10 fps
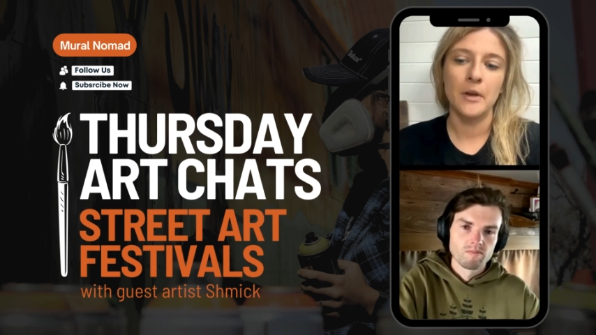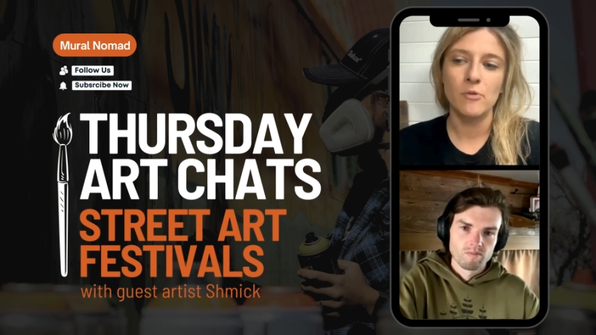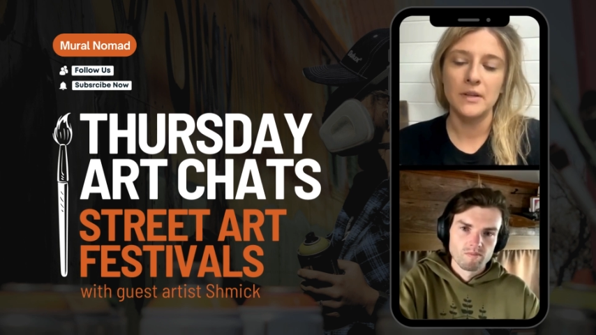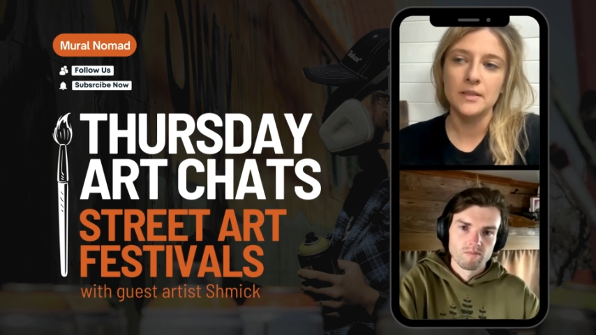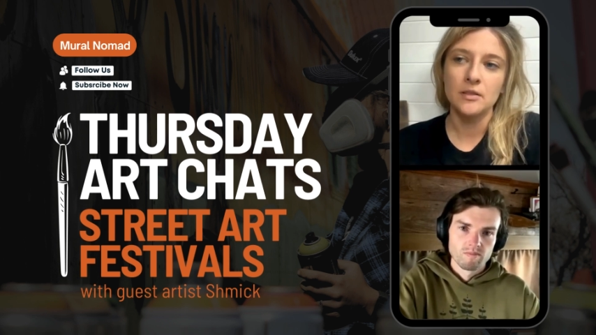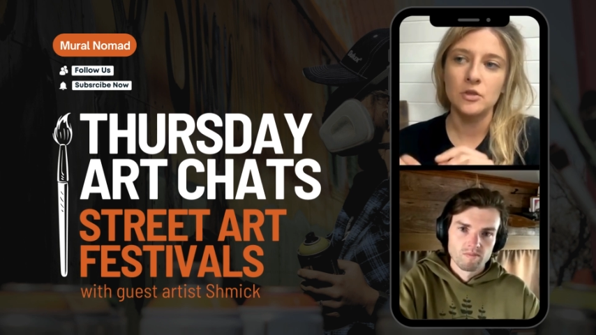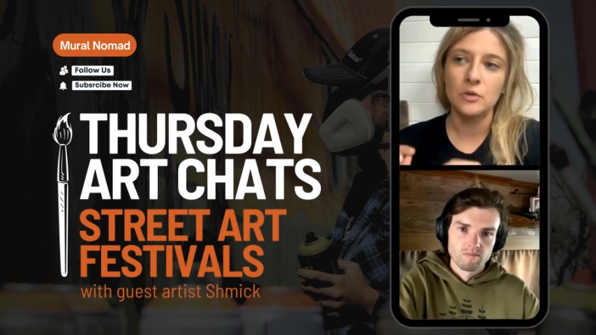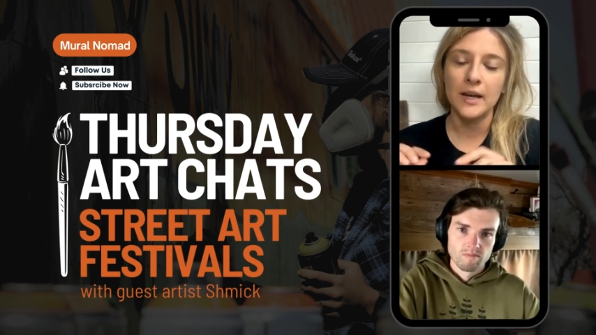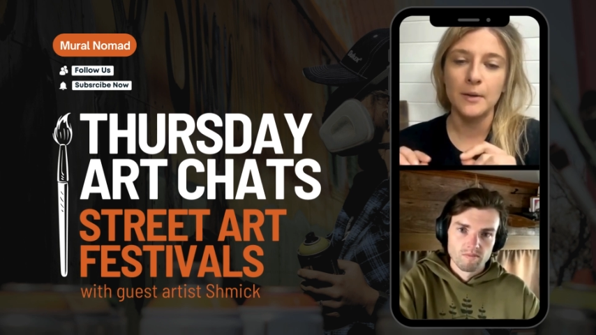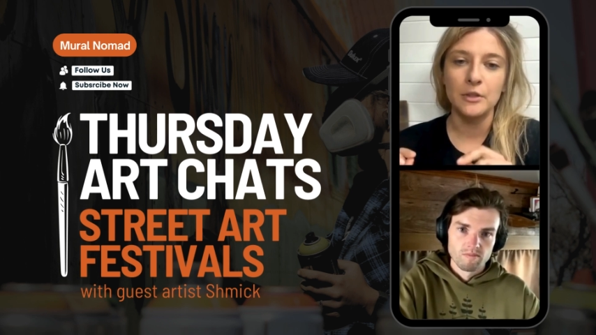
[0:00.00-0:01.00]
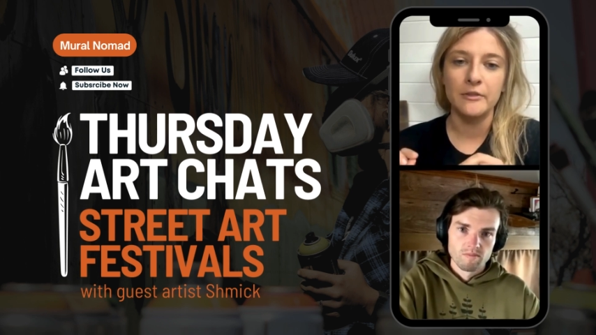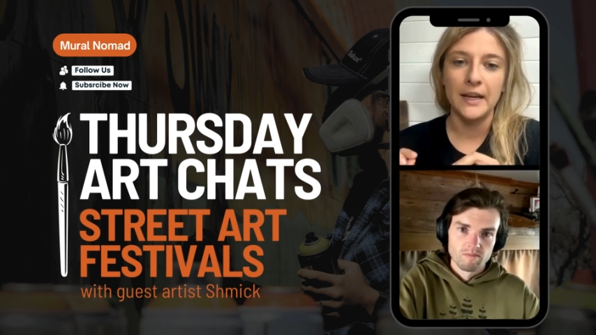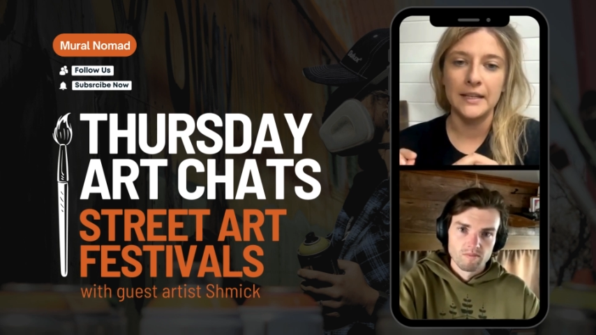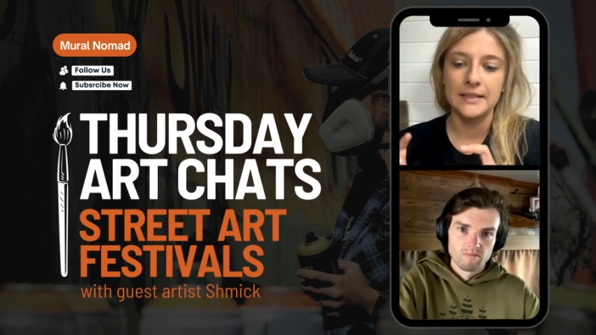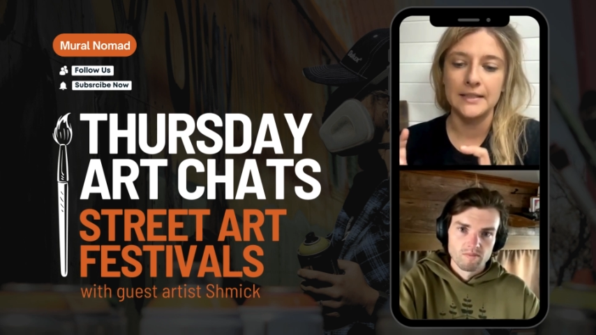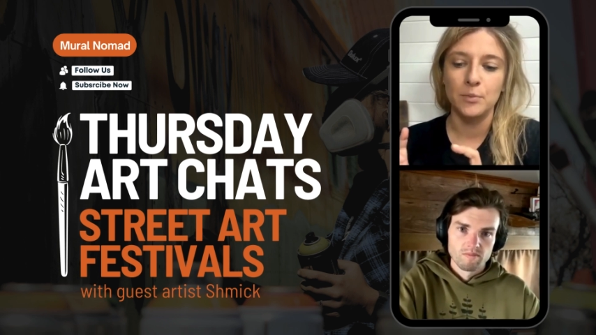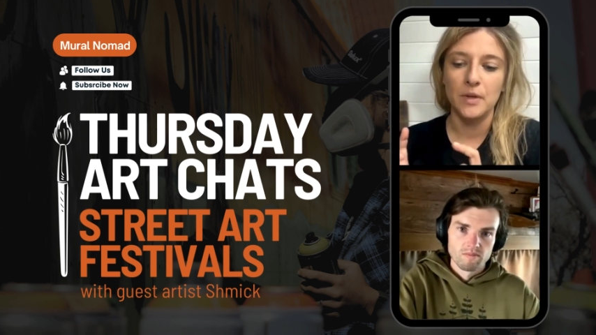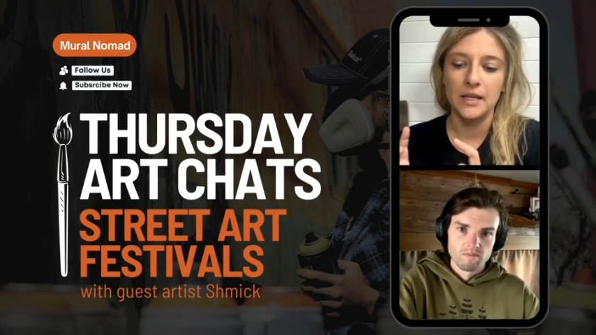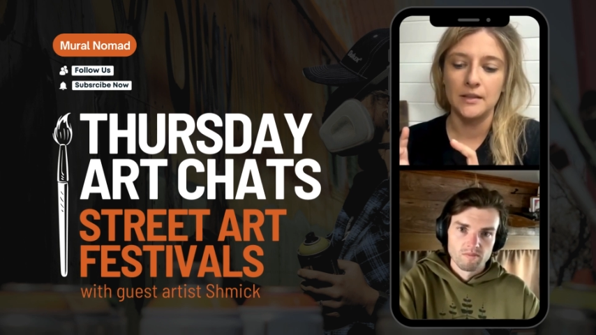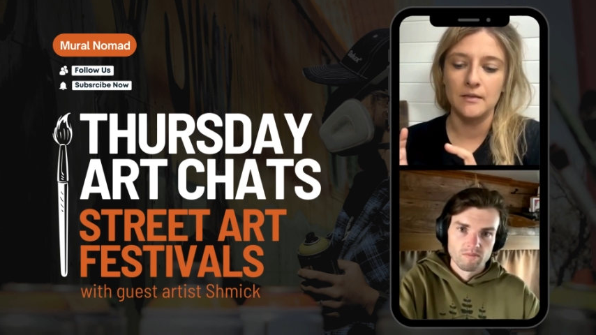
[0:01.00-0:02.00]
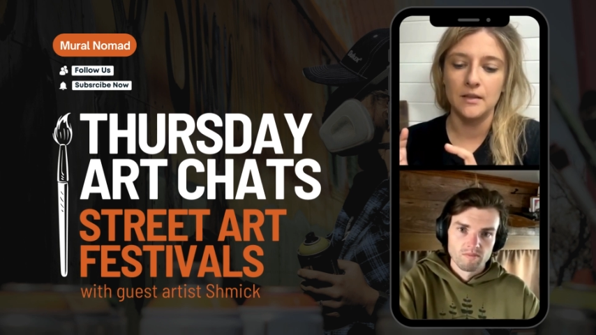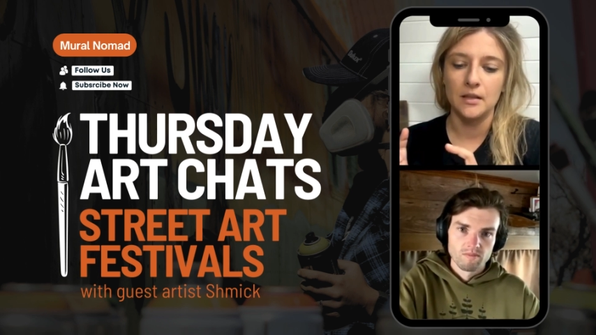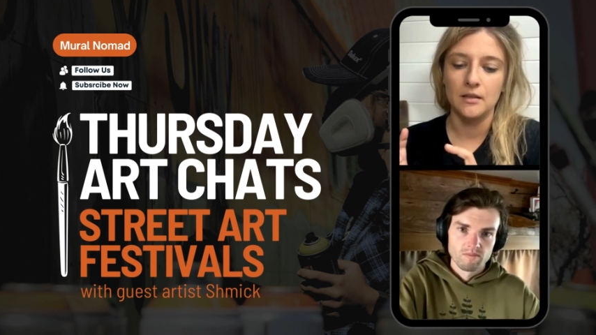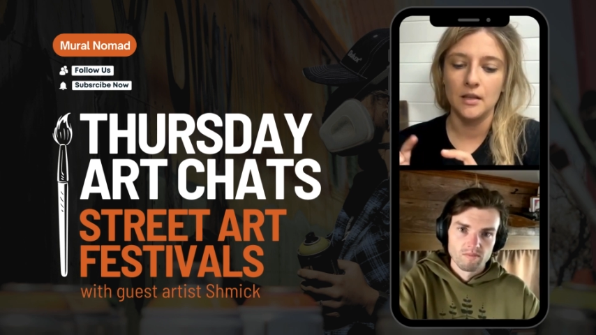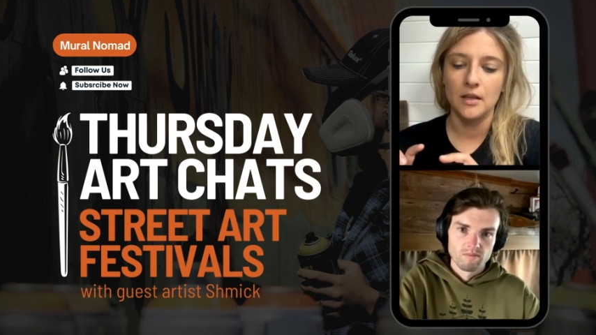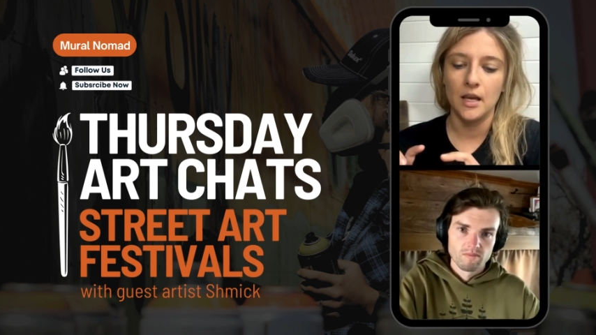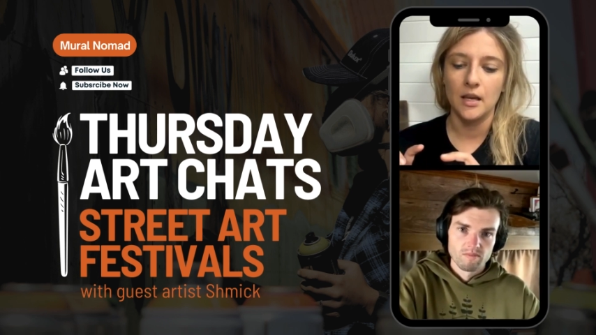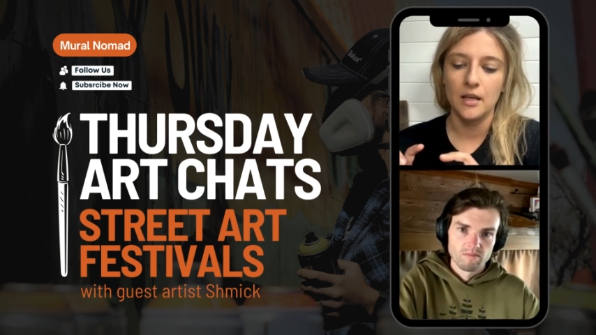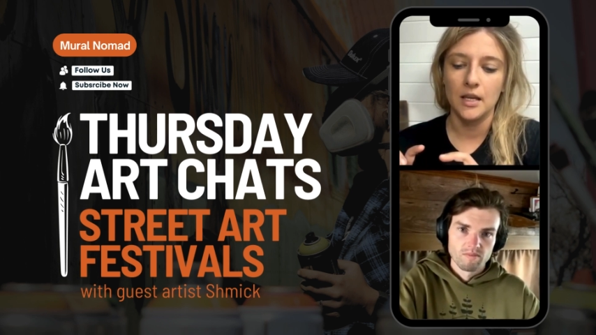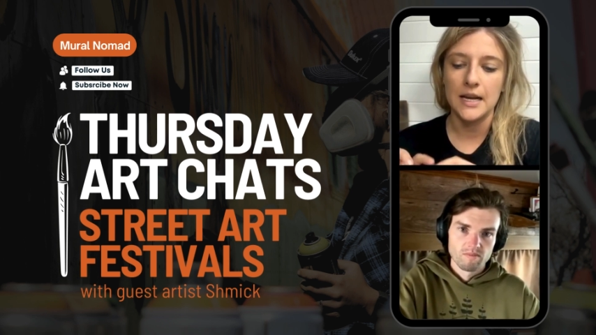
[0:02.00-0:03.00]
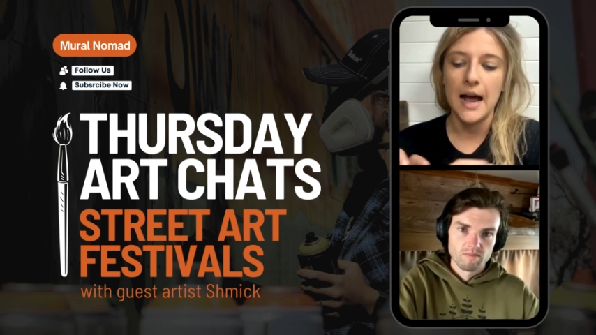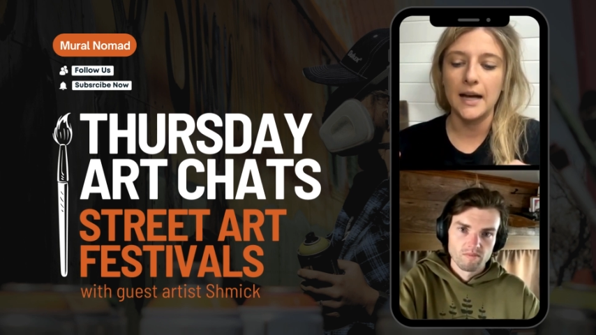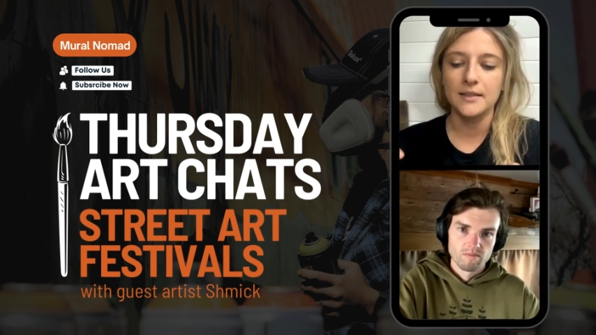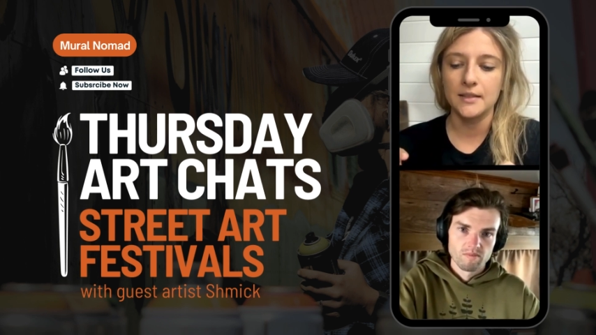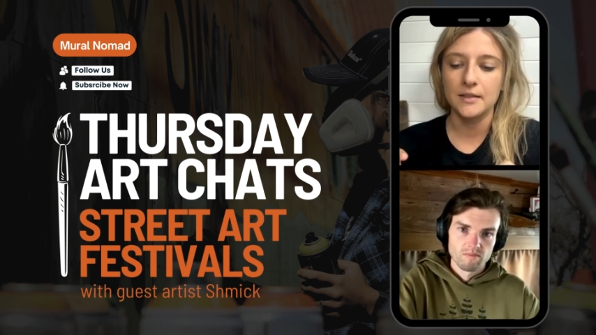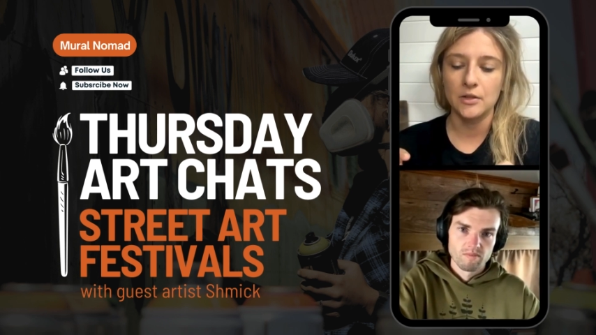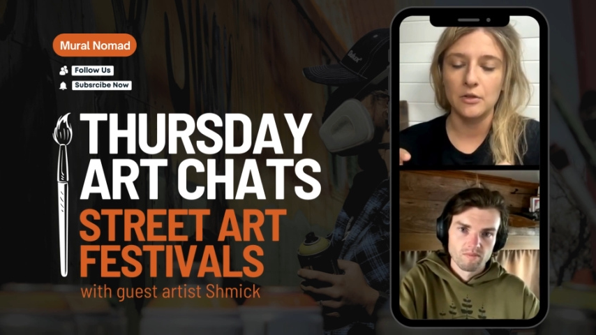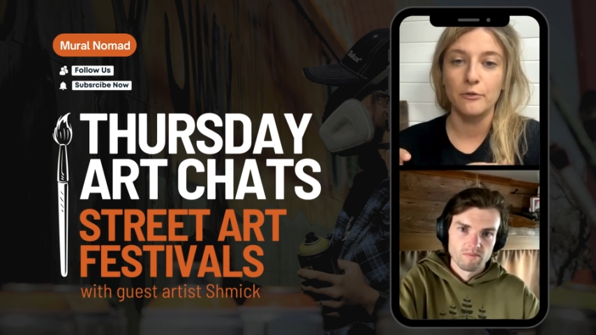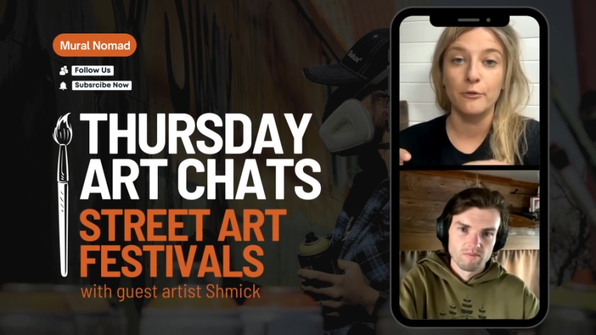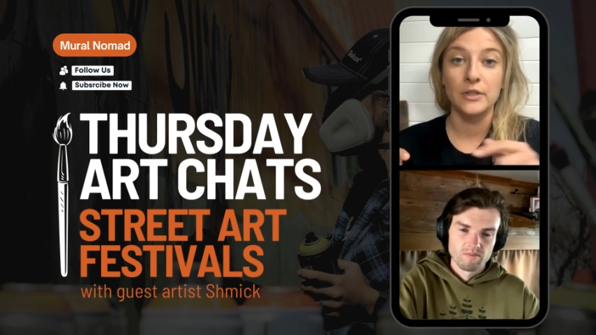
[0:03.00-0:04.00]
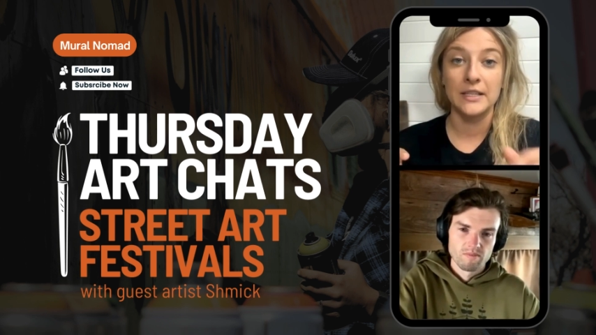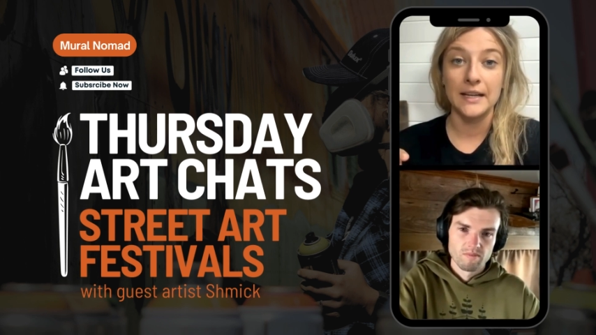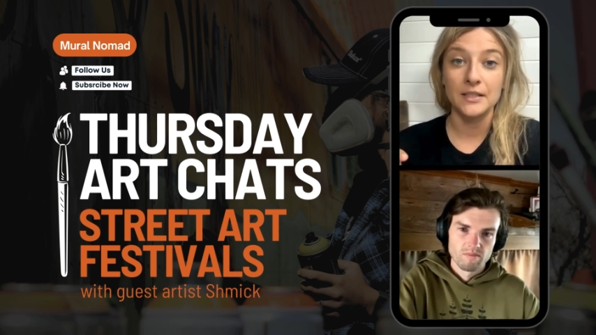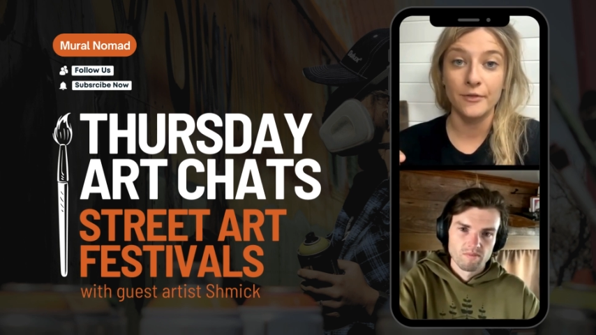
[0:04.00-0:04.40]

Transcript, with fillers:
Speaker 1: Once you do a couple of edits, it it, it asks you for the next